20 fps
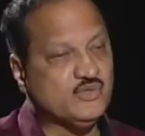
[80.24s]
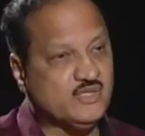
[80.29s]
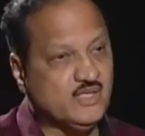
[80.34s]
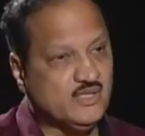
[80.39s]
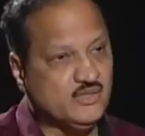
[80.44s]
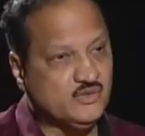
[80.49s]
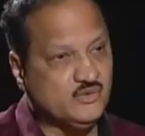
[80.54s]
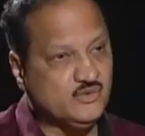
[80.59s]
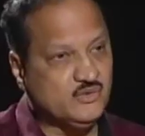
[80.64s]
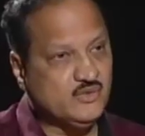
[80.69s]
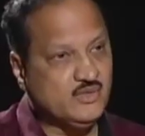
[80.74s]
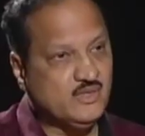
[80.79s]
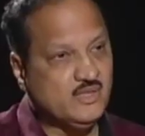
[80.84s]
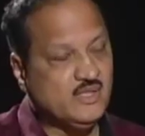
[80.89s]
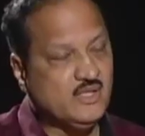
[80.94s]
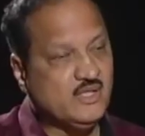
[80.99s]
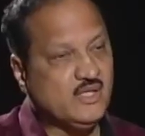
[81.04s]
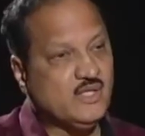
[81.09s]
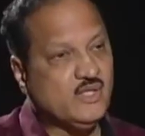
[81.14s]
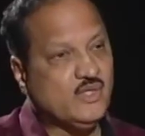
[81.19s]
Furtado,
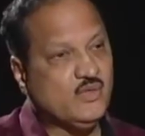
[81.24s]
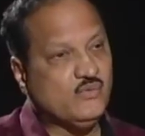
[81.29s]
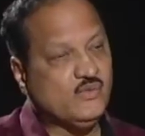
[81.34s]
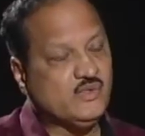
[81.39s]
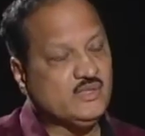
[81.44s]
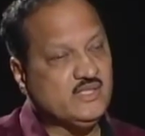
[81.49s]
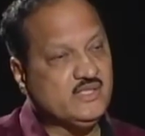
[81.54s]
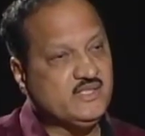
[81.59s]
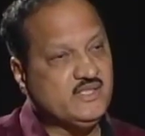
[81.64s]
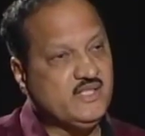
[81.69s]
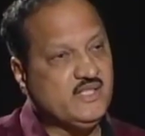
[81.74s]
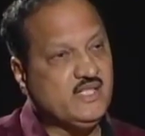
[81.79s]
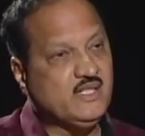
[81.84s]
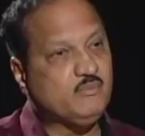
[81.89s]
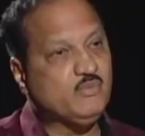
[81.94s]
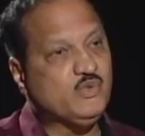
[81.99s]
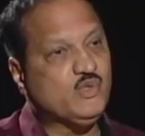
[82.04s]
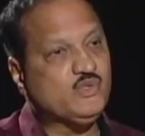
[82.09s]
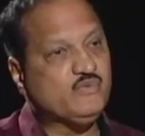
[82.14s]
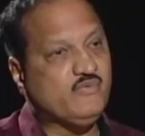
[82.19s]
was the senior
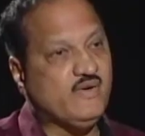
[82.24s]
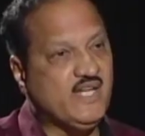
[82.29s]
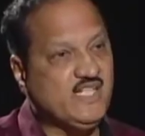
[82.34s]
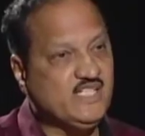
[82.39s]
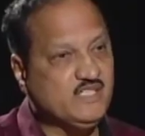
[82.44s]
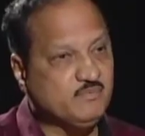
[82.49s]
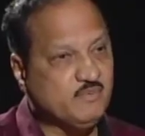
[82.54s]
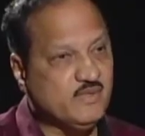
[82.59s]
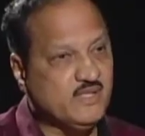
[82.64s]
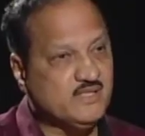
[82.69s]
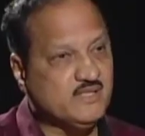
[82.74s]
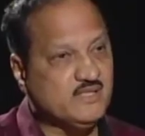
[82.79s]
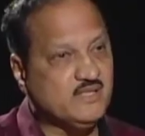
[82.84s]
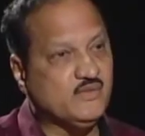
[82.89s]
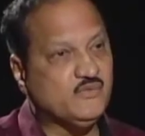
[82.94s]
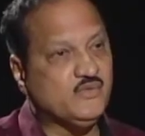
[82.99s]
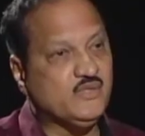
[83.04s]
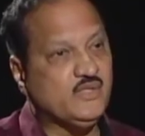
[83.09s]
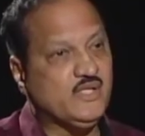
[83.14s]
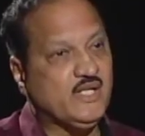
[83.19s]
most vice president
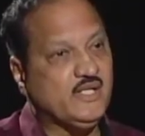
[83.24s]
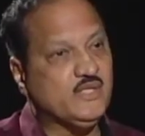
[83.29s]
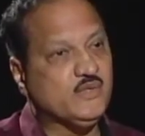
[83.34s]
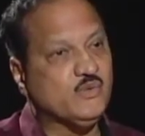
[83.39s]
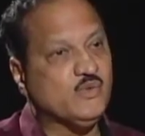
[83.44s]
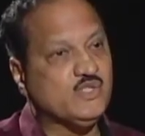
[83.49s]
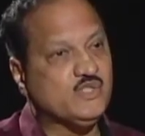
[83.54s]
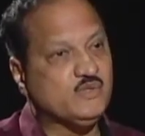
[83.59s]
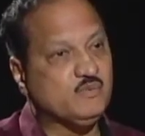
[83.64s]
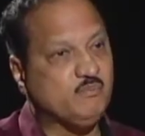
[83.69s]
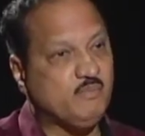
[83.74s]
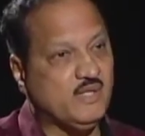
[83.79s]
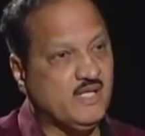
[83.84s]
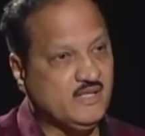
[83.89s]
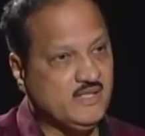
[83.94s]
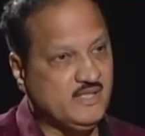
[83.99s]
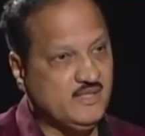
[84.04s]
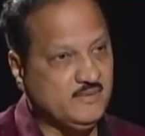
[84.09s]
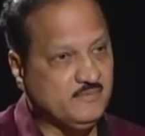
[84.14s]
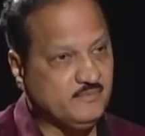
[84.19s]
of the United Governments
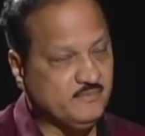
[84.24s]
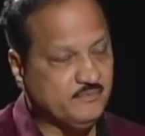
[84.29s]
Party.